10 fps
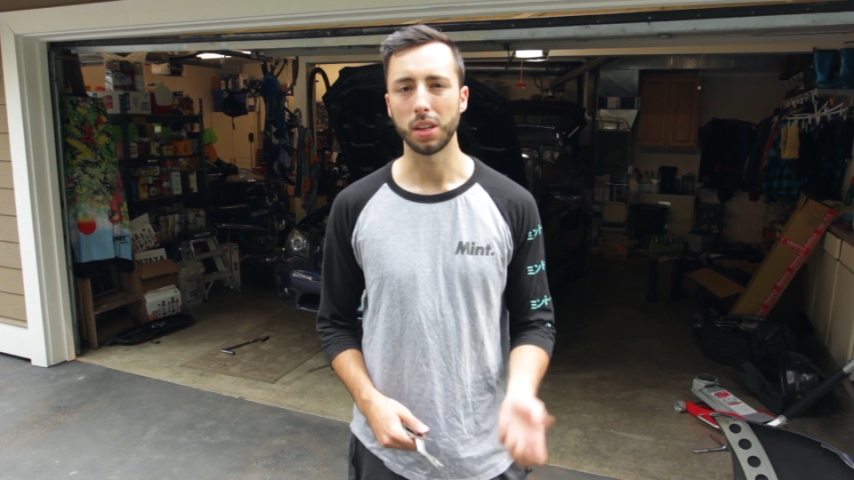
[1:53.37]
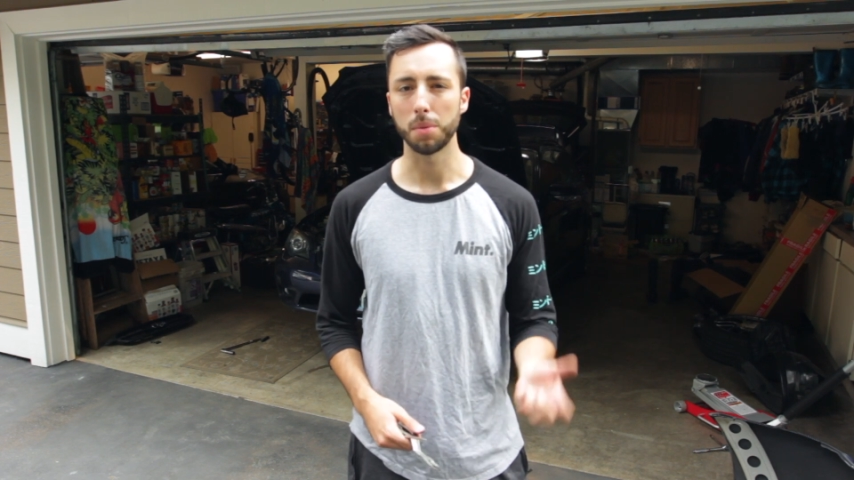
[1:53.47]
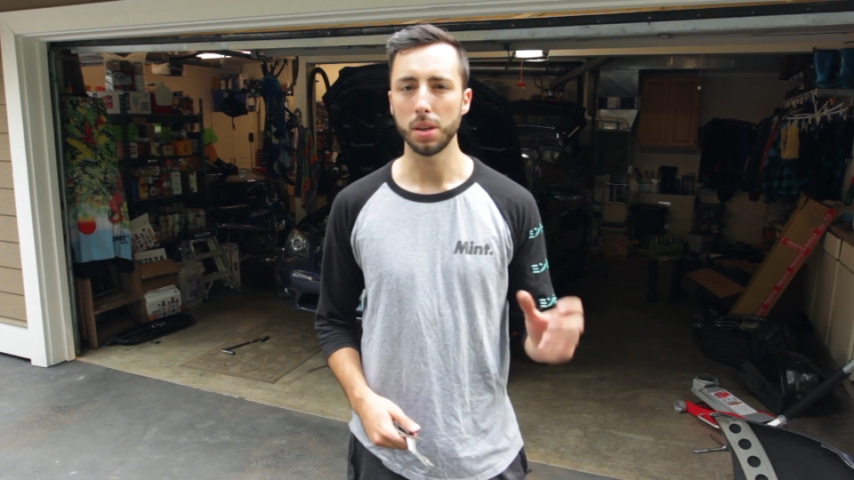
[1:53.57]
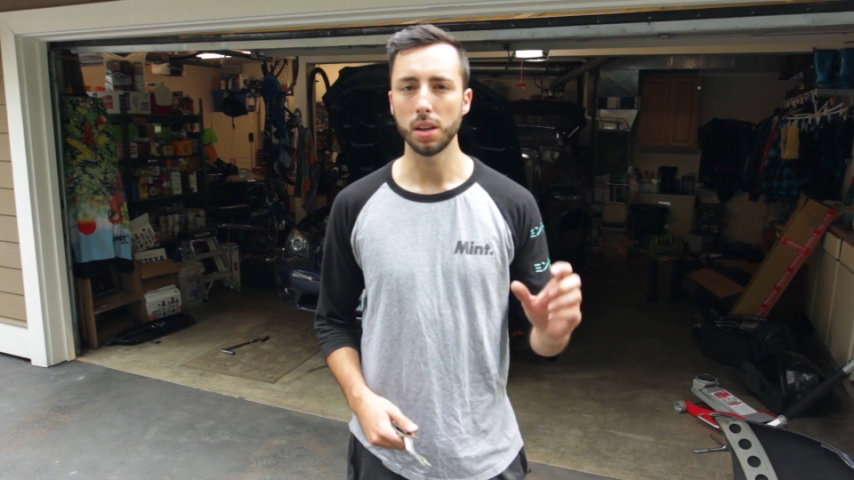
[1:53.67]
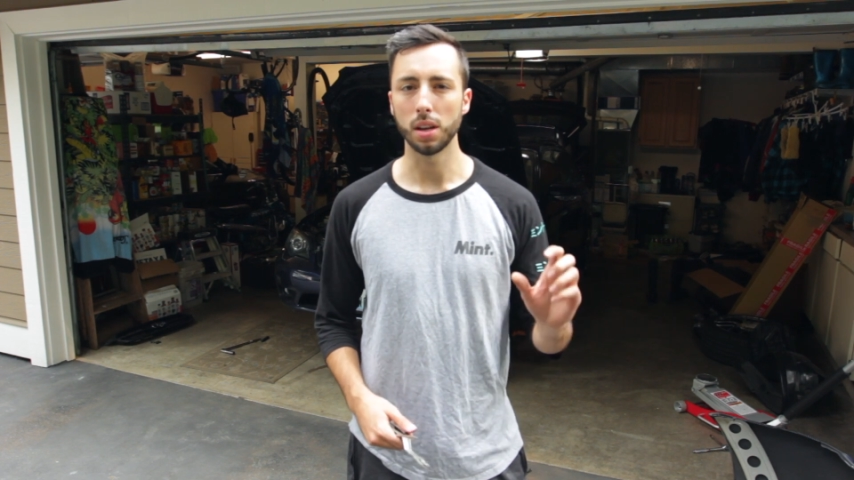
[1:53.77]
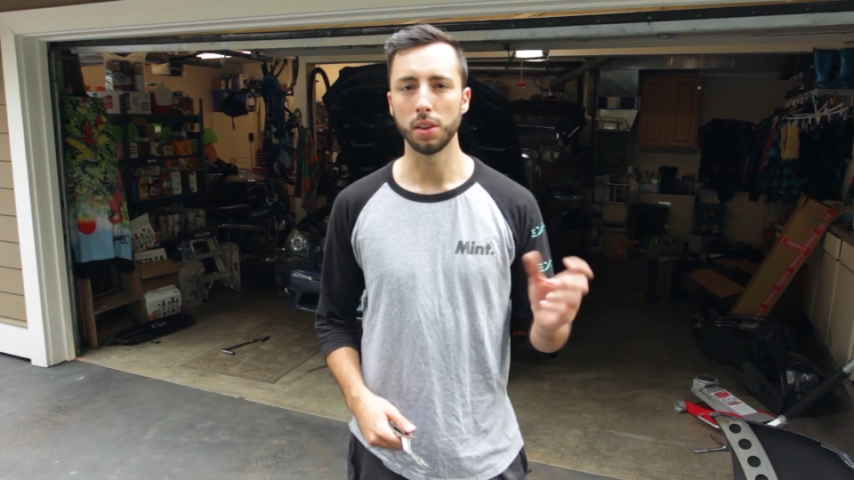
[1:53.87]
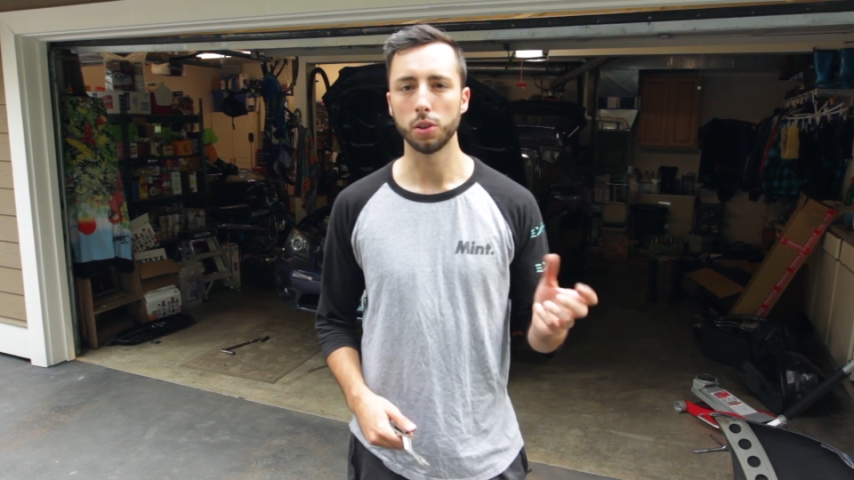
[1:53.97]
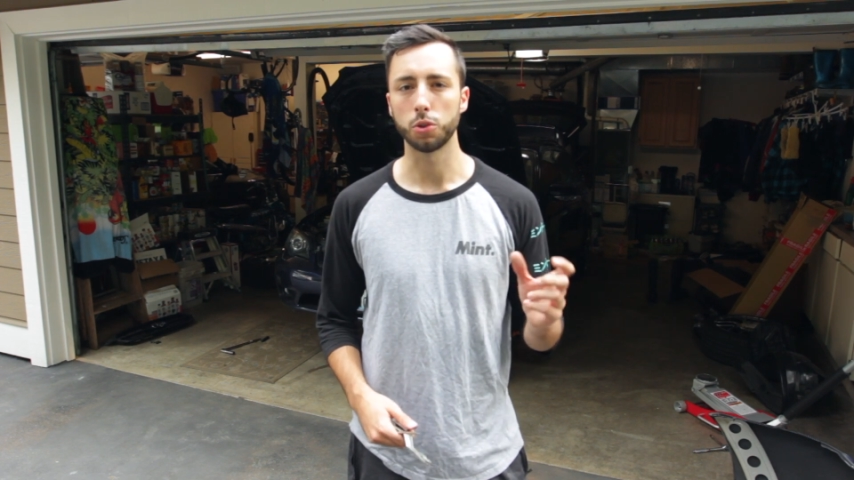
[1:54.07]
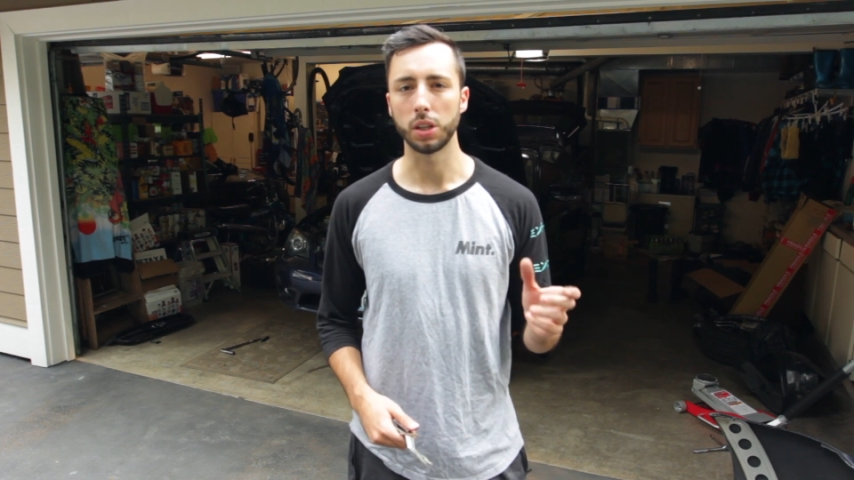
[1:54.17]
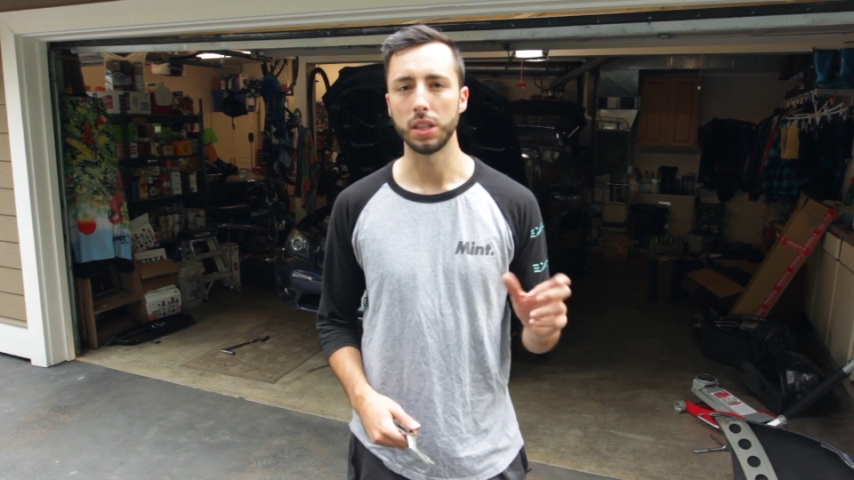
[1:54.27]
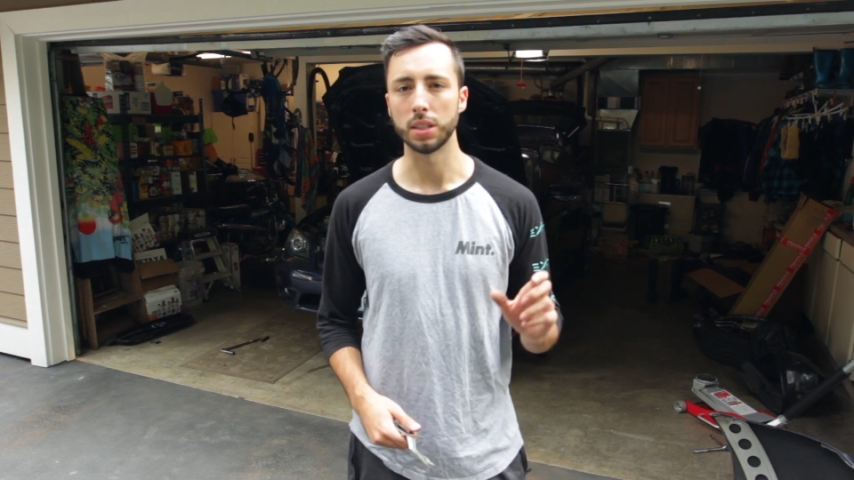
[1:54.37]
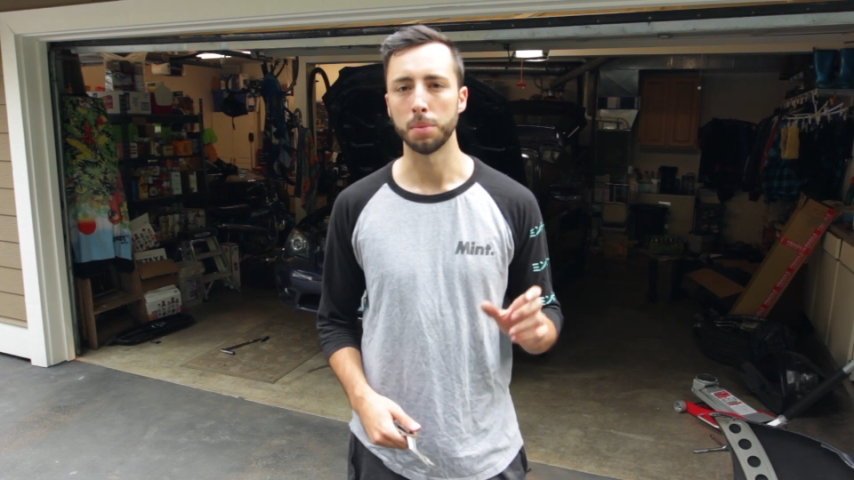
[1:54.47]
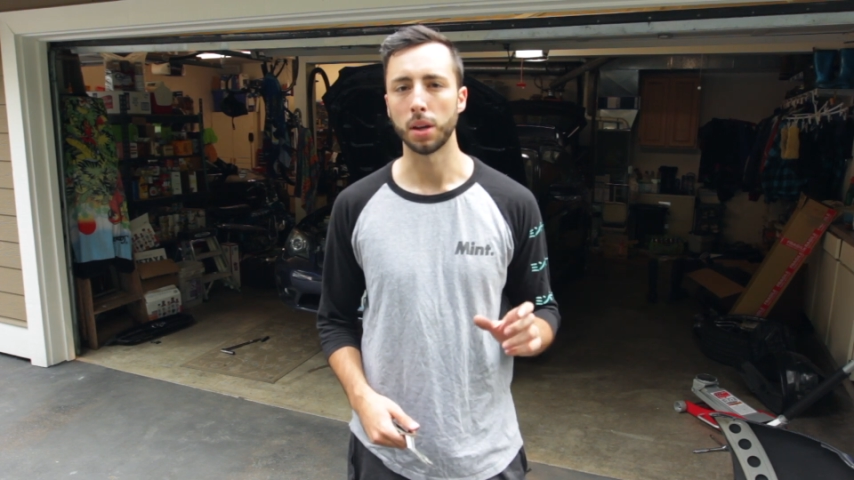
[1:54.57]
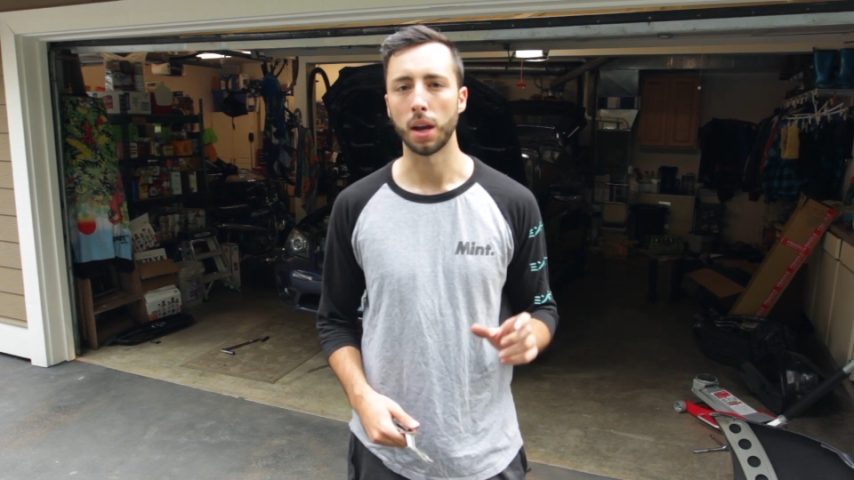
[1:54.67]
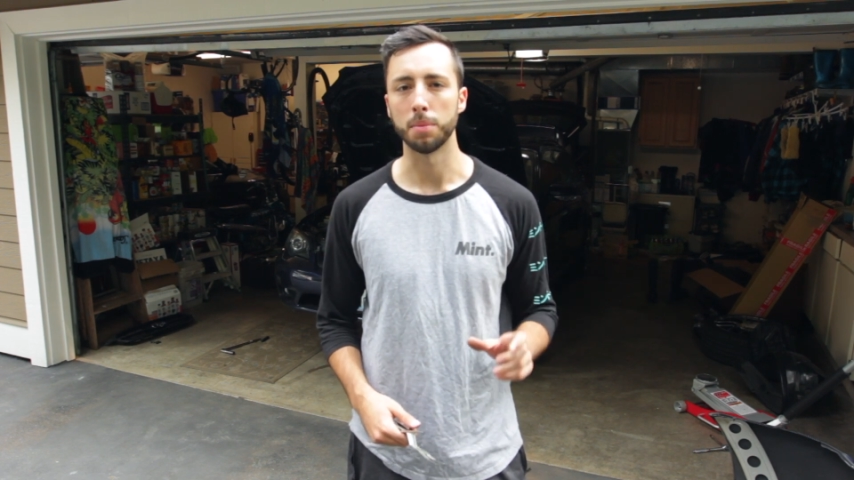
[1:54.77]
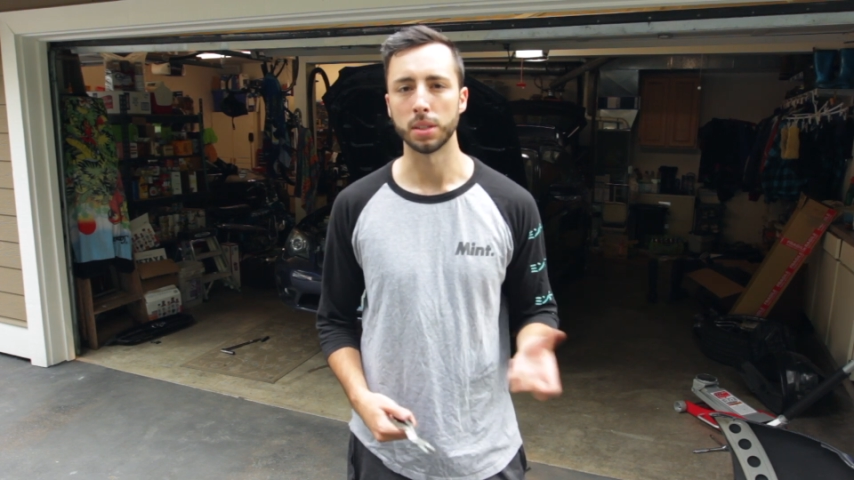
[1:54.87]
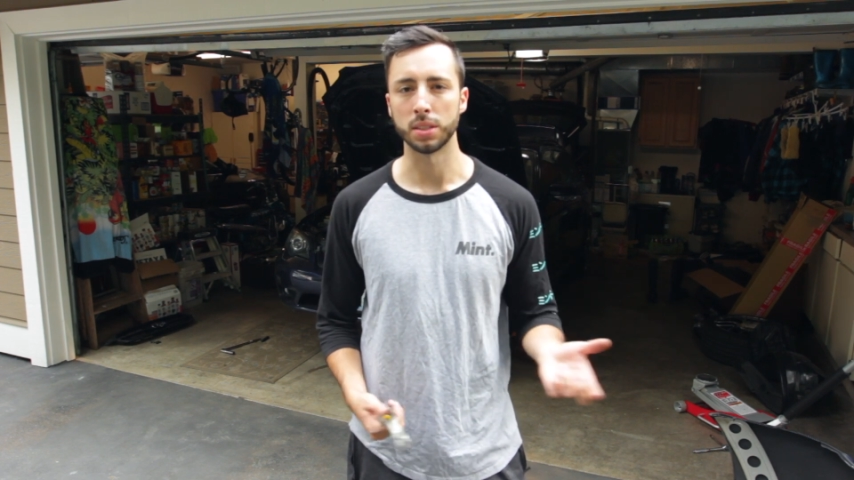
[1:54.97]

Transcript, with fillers: They can be a little tricky sometimes